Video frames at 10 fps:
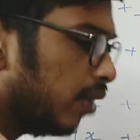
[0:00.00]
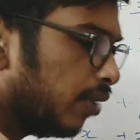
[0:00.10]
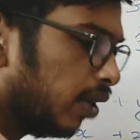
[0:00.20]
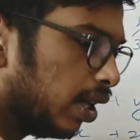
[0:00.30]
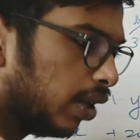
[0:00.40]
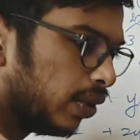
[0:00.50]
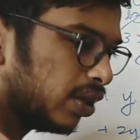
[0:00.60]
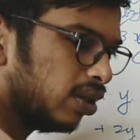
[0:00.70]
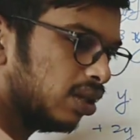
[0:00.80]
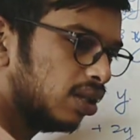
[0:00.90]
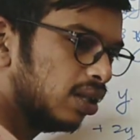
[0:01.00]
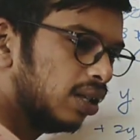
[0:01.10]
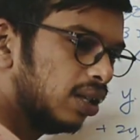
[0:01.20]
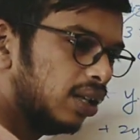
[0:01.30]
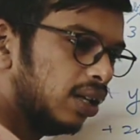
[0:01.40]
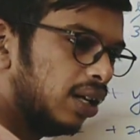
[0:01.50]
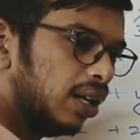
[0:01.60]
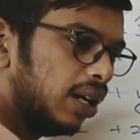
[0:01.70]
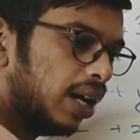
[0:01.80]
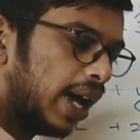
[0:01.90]
linear equations
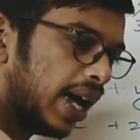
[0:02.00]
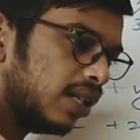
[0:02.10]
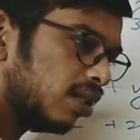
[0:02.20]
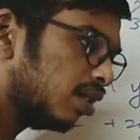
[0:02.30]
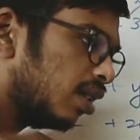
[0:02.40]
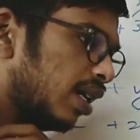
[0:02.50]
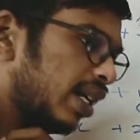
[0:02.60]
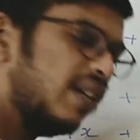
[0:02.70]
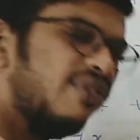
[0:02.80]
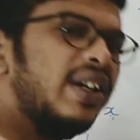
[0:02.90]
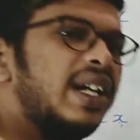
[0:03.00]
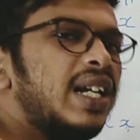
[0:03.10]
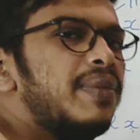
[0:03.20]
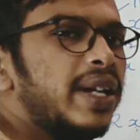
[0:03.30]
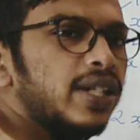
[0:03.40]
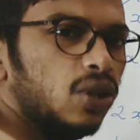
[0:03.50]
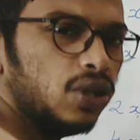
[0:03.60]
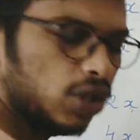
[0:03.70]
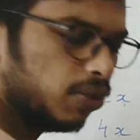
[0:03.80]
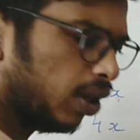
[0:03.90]
has infinitely many
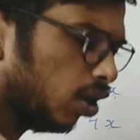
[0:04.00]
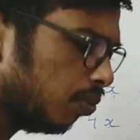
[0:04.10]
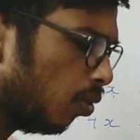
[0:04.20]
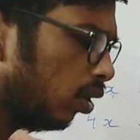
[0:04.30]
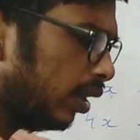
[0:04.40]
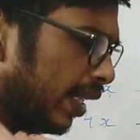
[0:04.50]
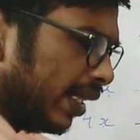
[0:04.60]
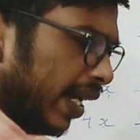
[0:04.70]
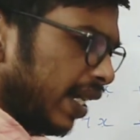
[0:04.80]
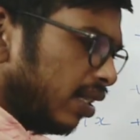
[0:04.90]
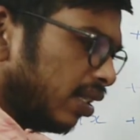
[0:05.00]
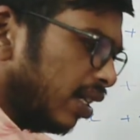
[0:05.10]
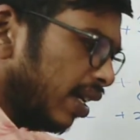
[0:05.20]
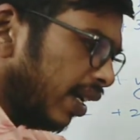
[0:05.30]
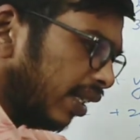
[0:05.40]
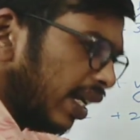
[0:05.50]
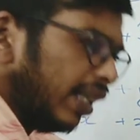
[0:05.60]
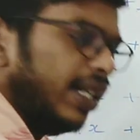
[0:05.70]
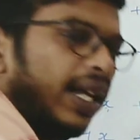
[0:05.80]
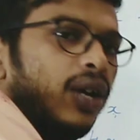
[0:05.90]
solutions because both these lines
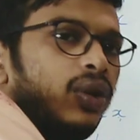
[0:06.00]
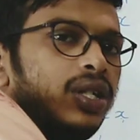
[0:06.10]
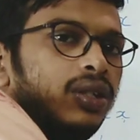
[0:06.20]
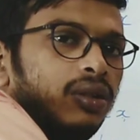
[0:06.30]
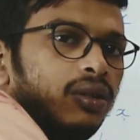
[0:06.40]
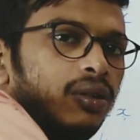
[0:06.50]
exactly lie on each other.